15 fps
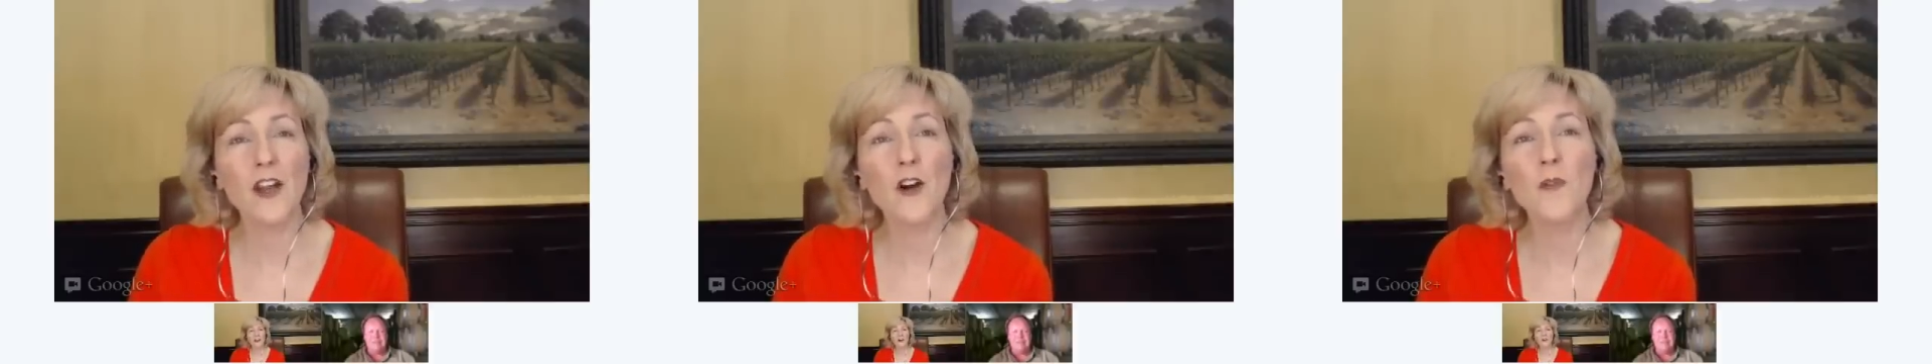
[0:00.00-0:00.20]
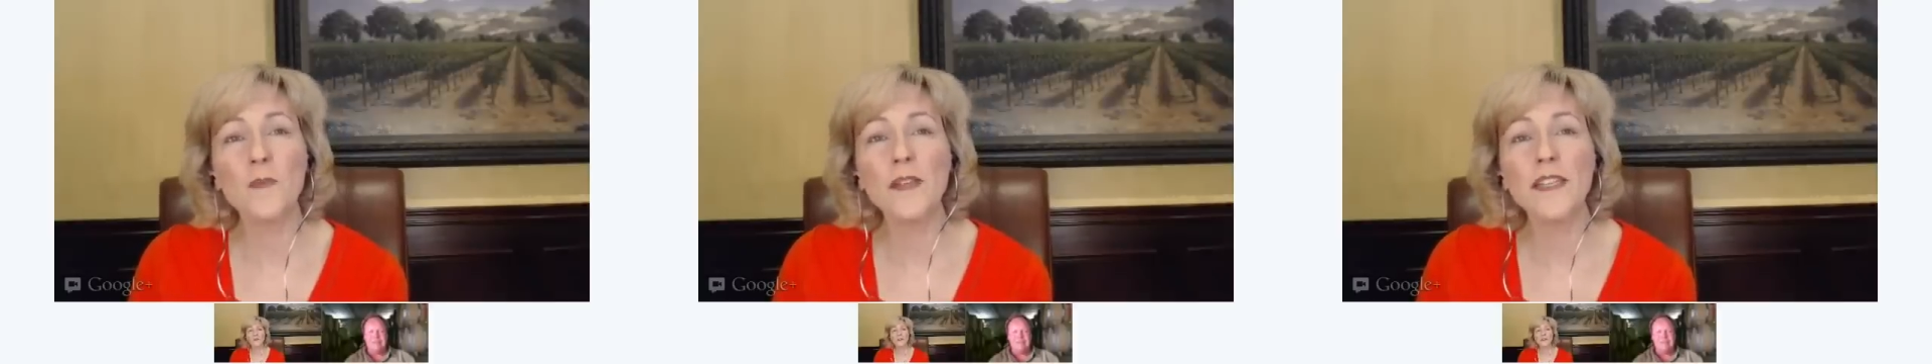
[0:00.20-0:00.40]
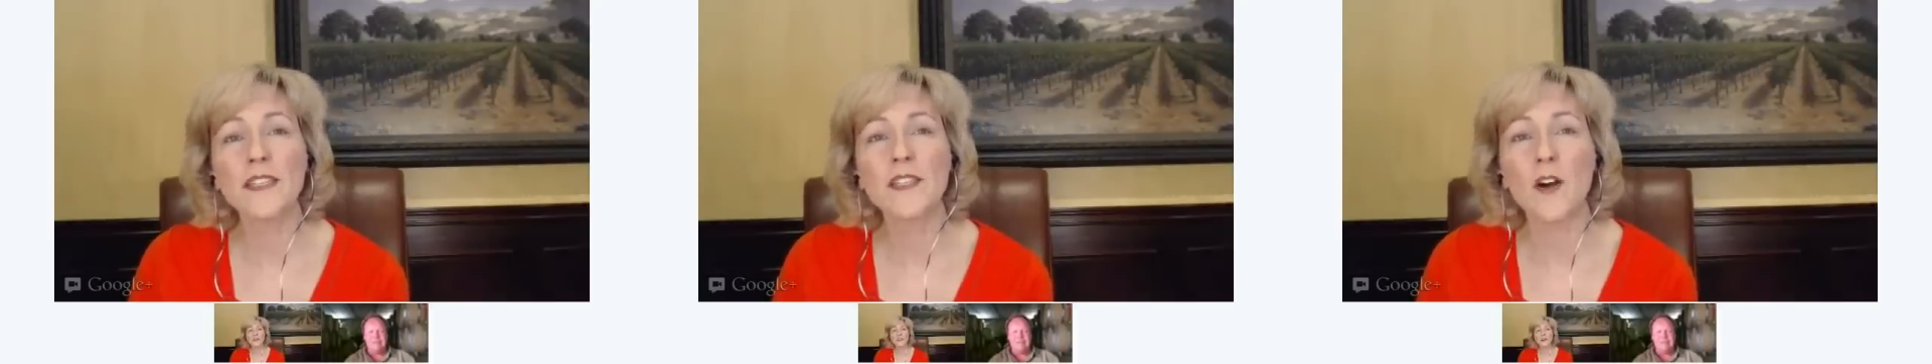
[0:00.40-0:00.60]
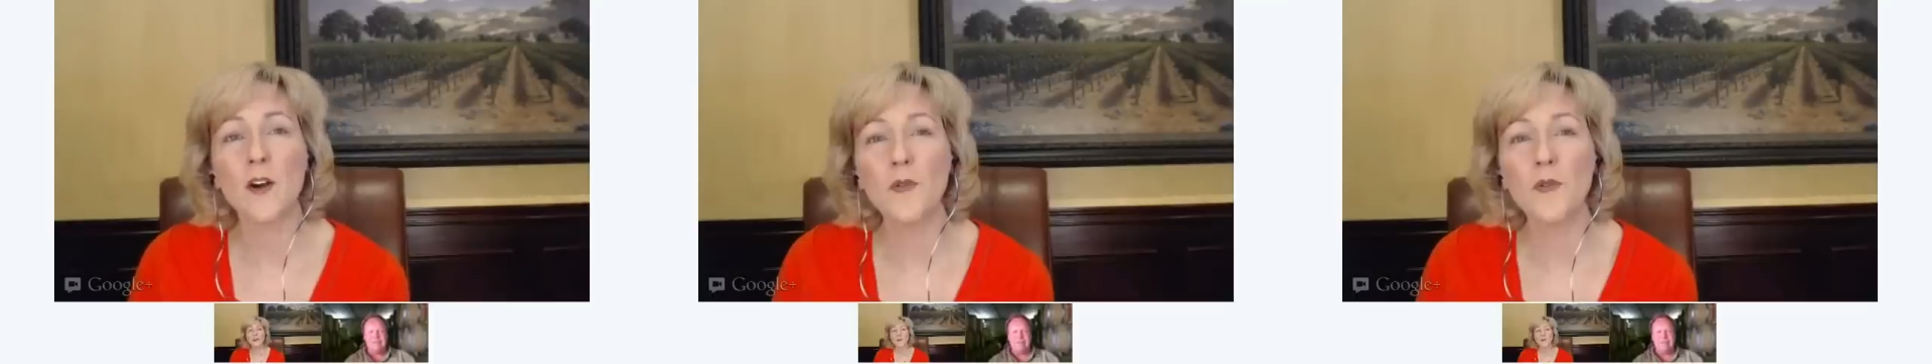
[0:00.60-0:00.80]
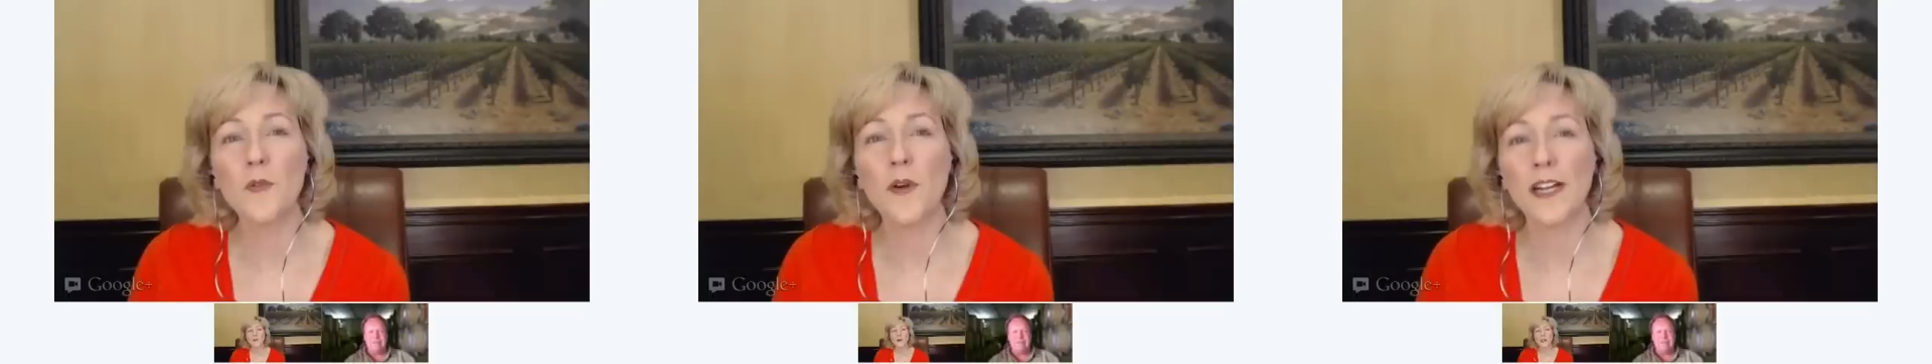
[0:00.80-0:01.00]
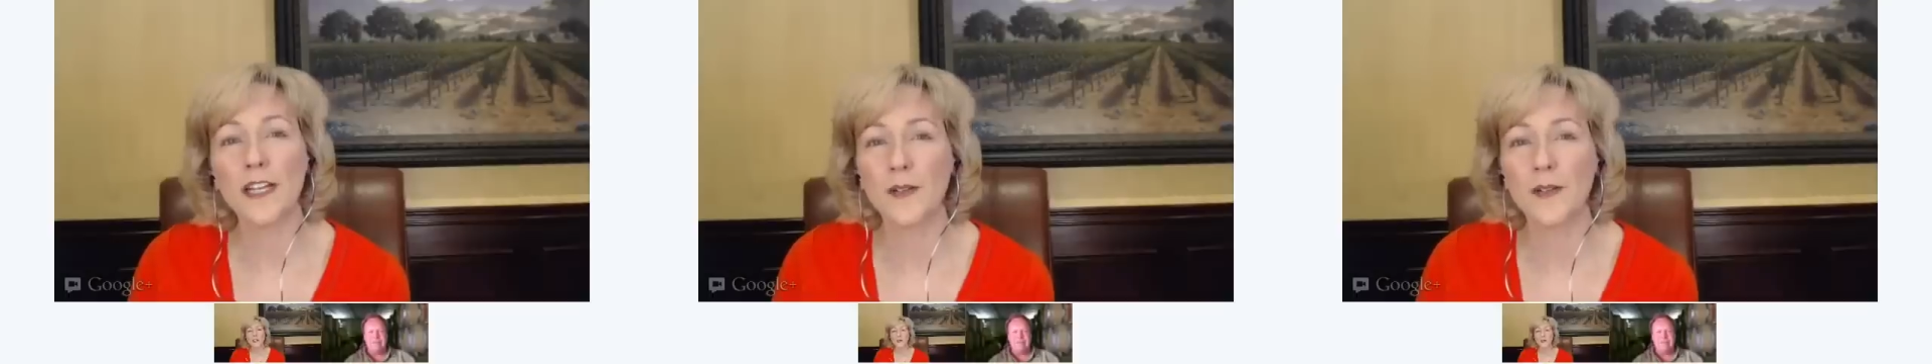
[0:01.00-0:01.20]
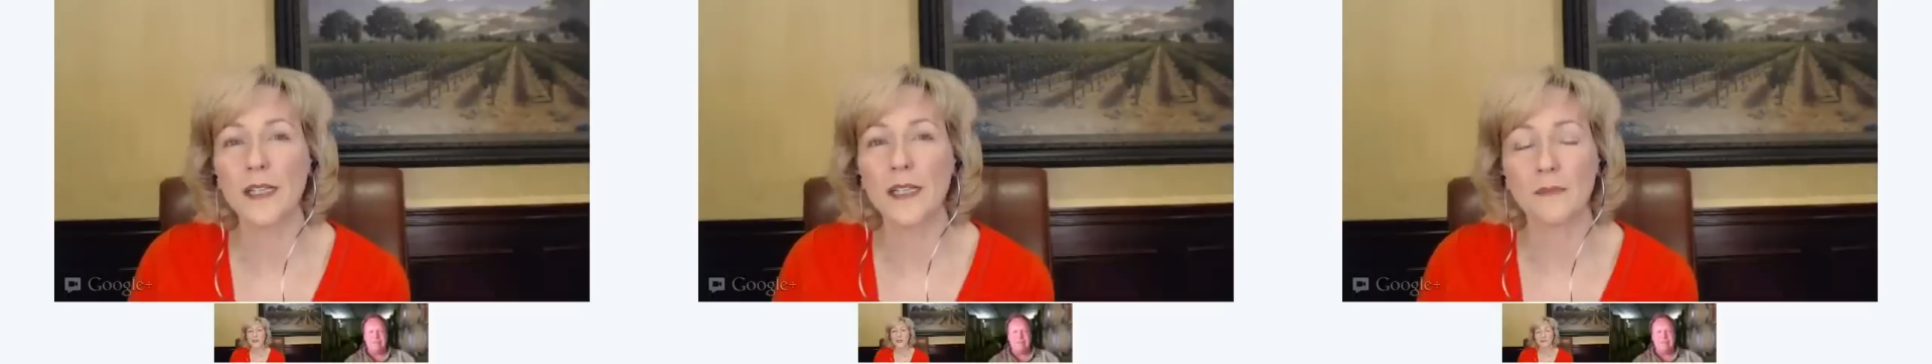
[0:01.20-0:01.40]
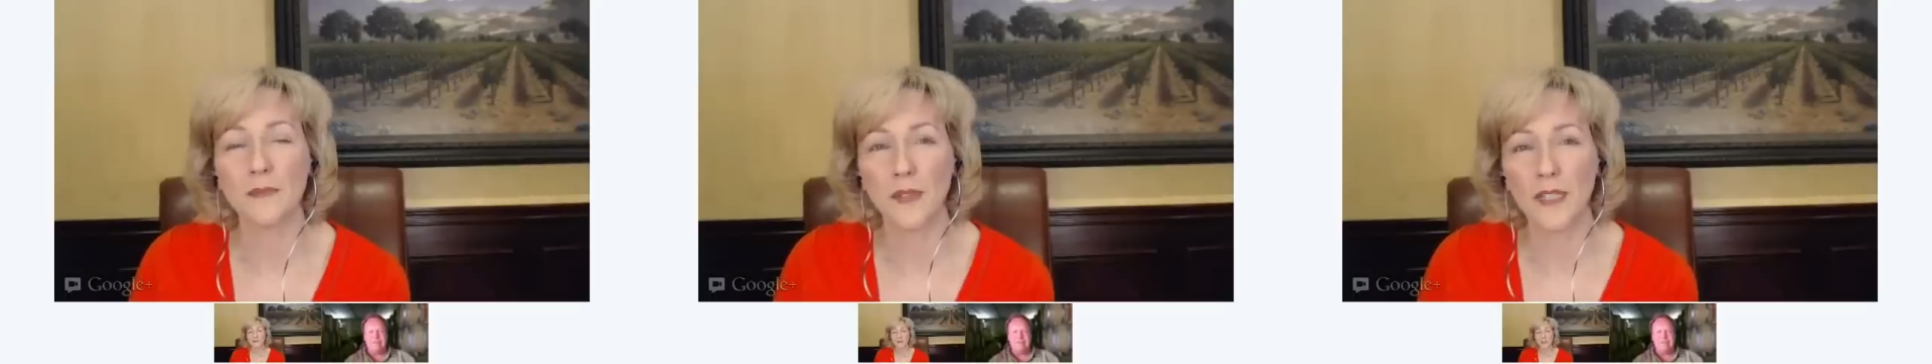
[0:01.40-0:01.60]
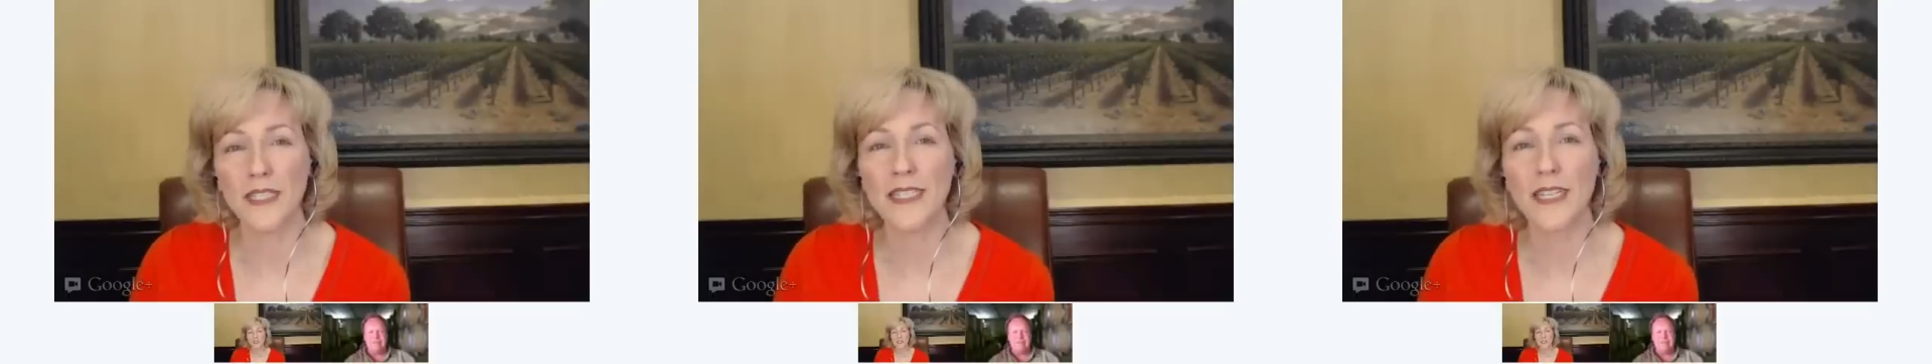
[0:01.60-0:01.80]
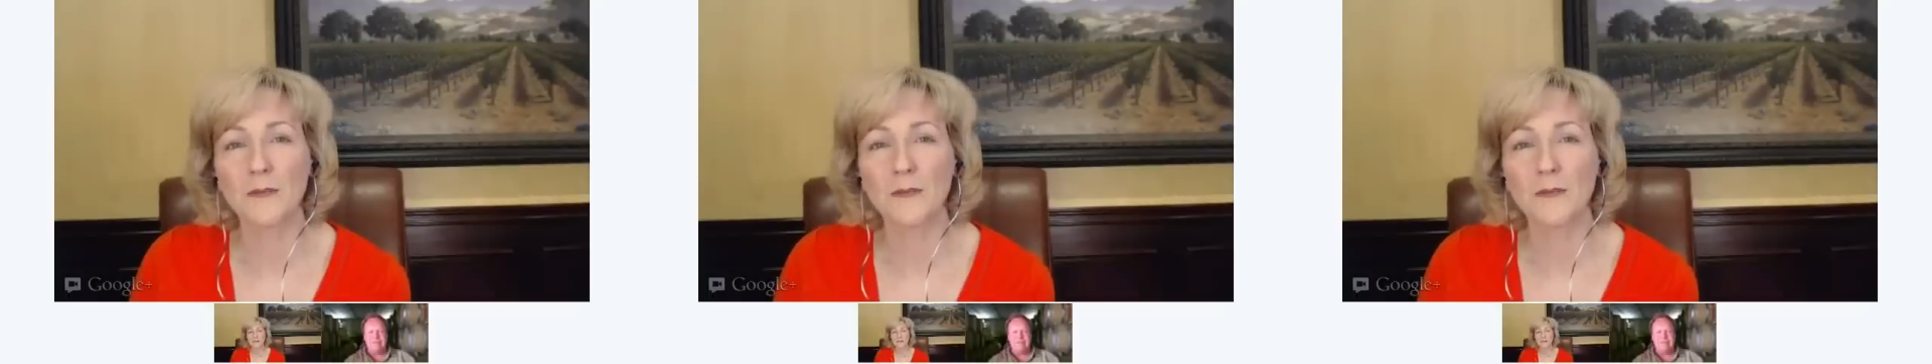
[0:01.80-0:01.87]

opened his own winery in Prince